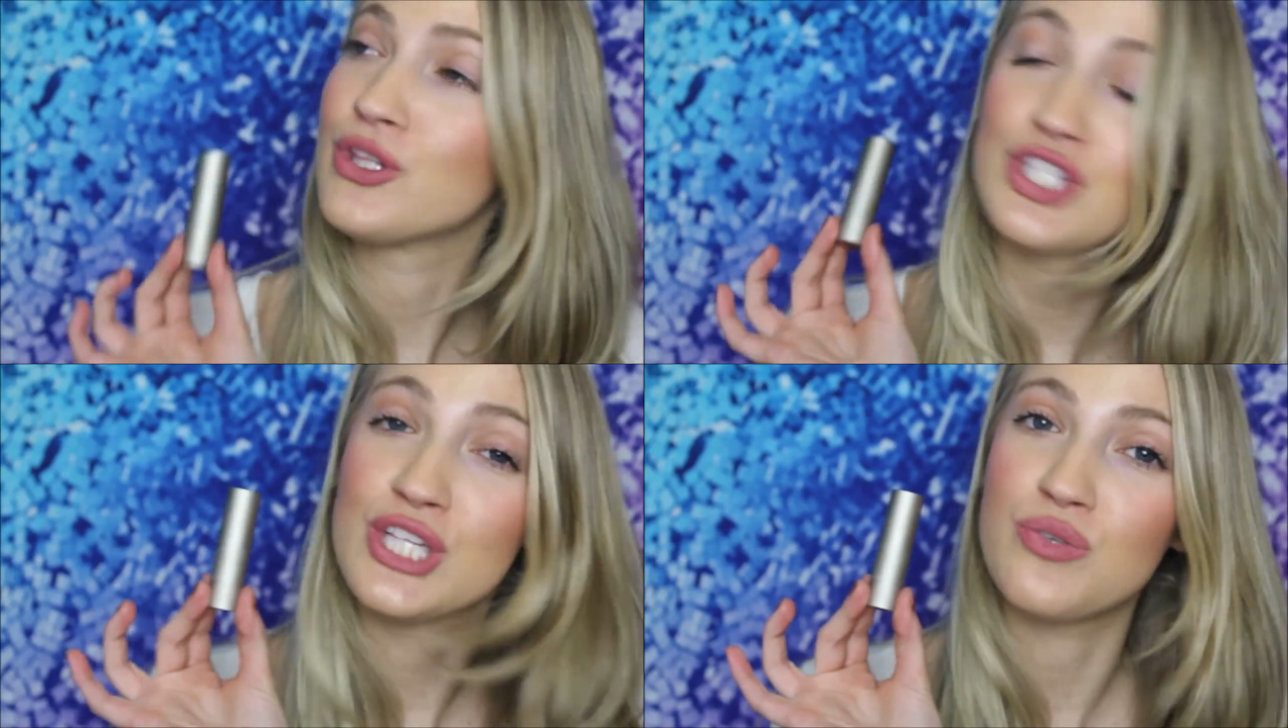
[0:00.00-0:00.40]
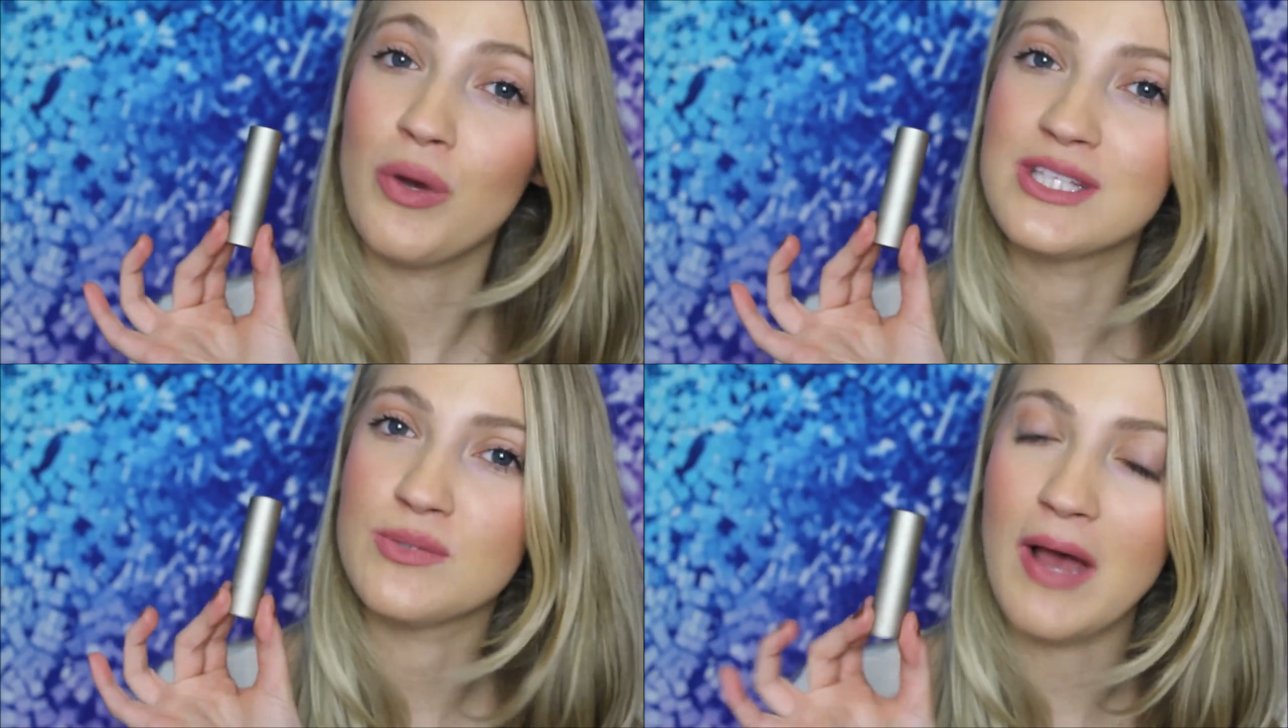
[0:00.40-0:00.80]
With just
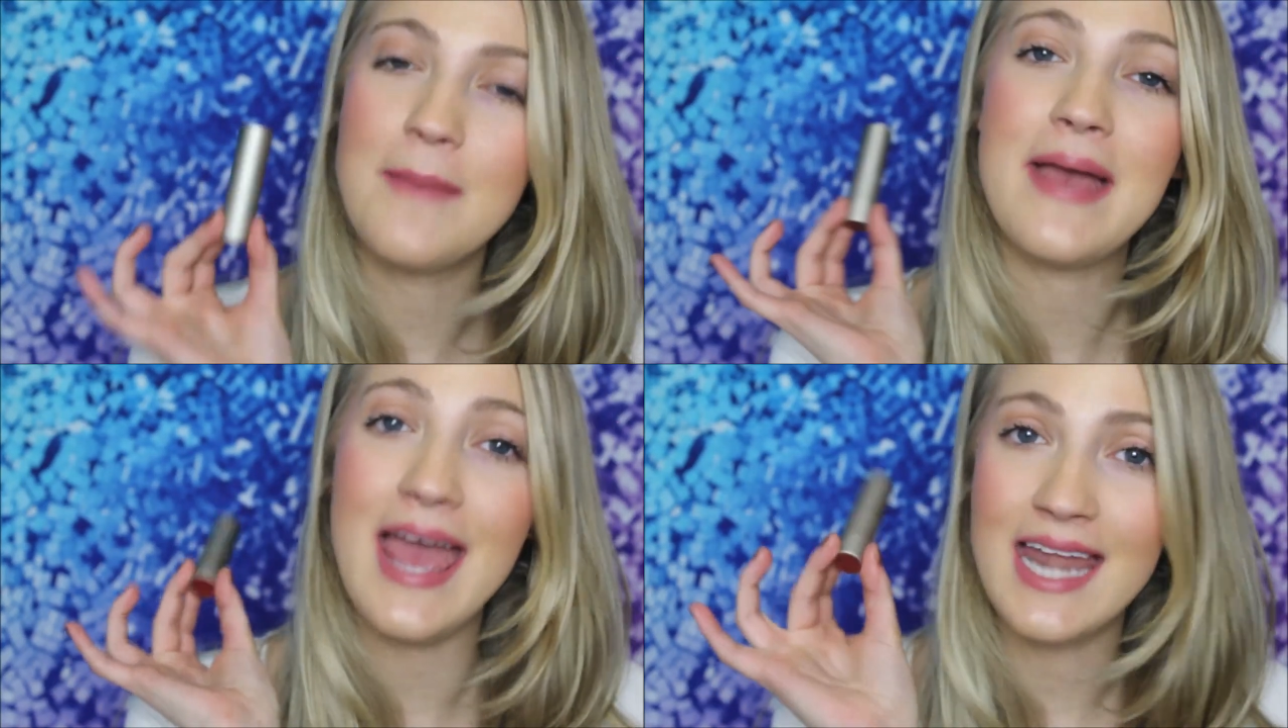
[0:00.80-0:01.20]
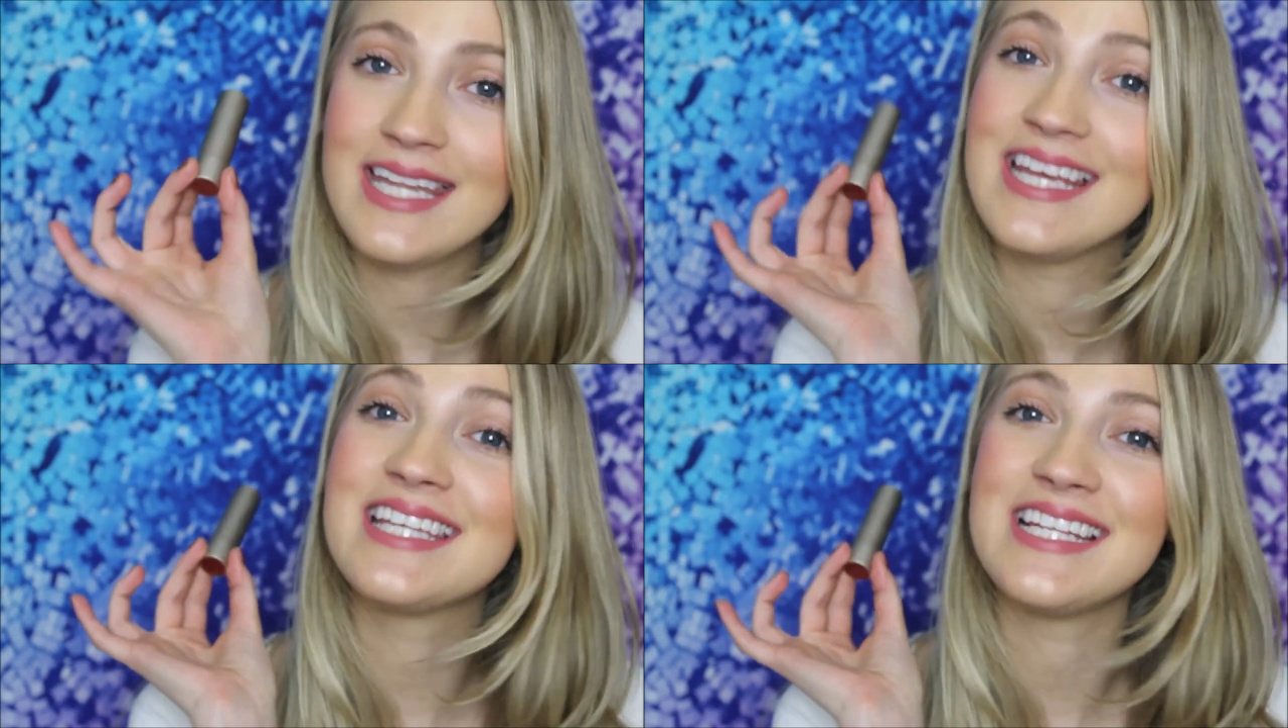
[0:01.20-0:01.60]
one swipe, and
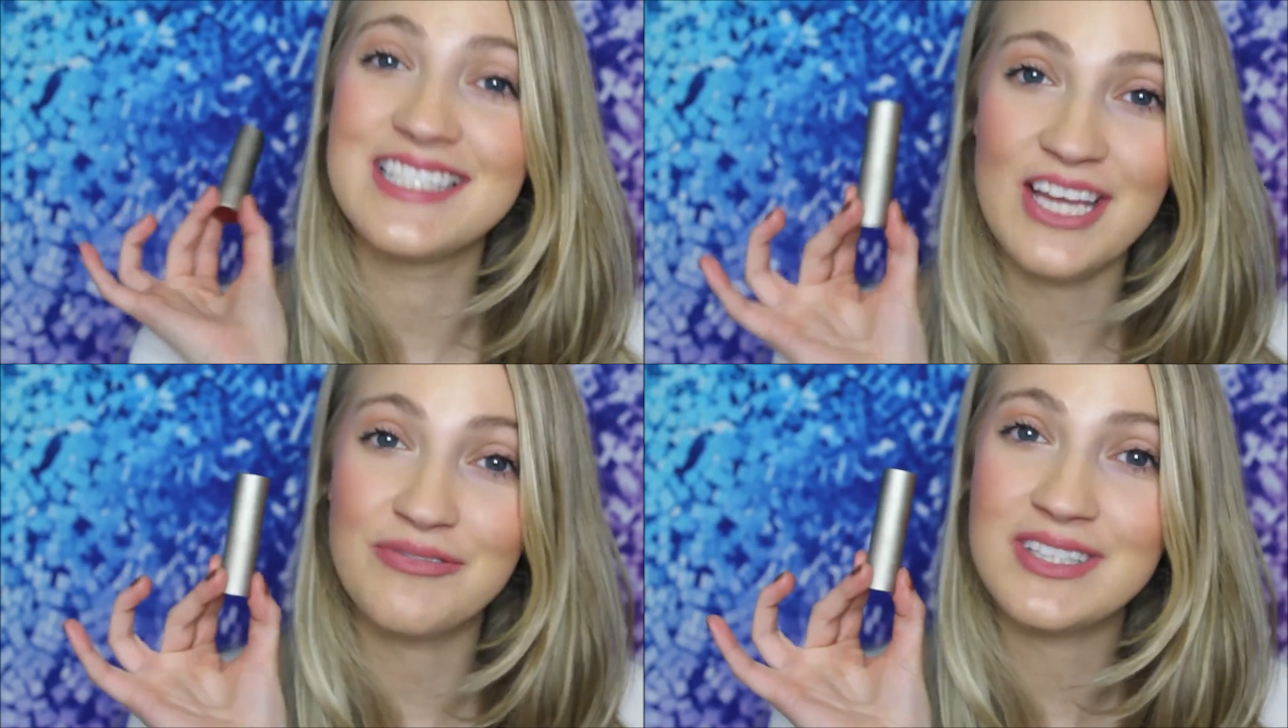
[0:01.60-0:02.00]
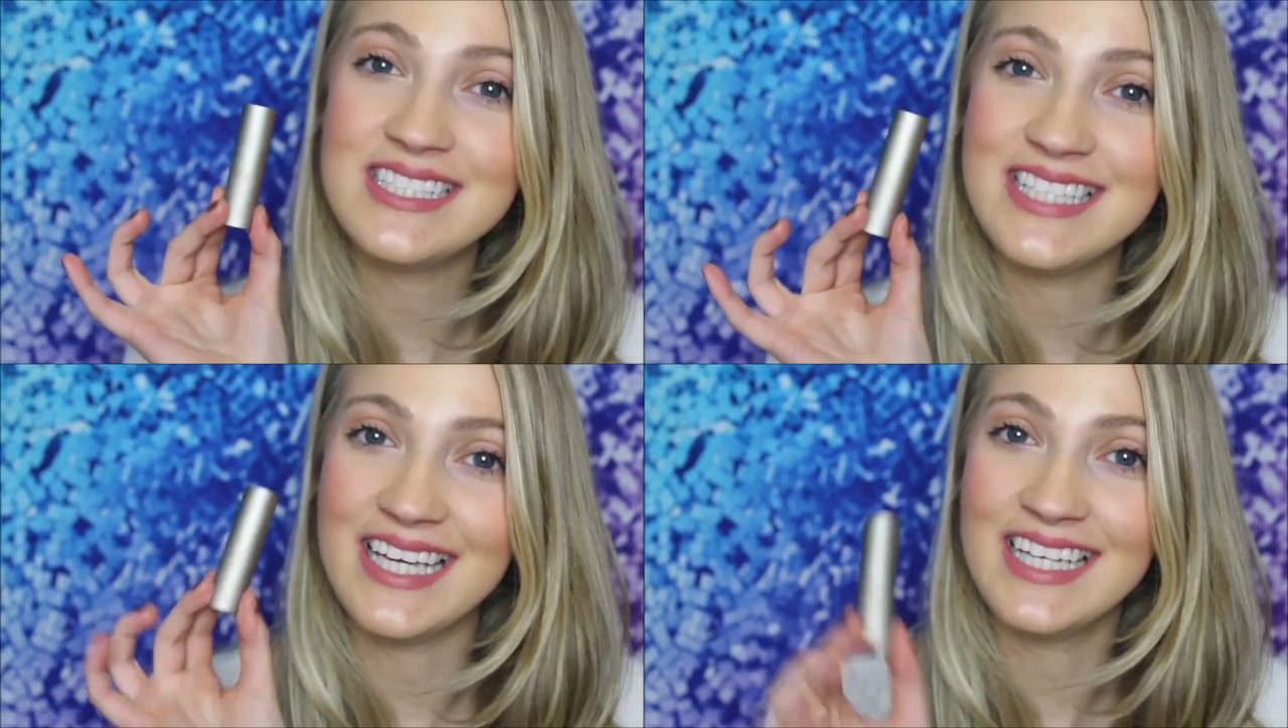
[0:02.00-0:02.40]
it
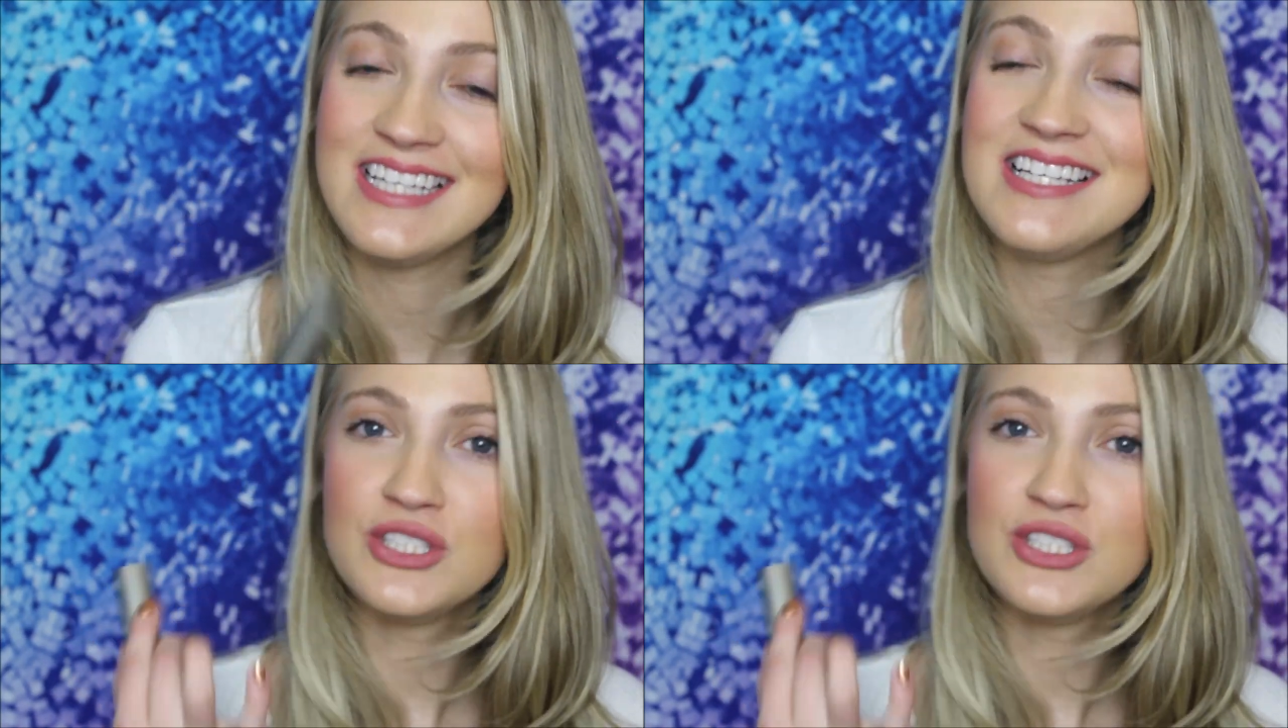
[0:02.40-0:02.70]
definitely did.